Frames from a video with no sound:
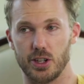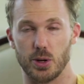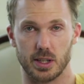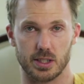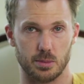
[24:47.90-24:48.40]

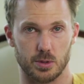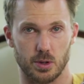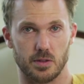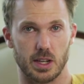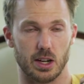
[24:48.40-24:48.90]
doing some
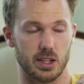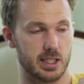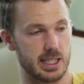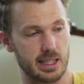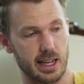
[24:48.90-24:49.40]
sort of
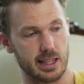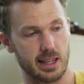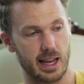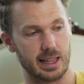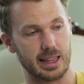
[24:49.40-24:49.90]
guarantee like that.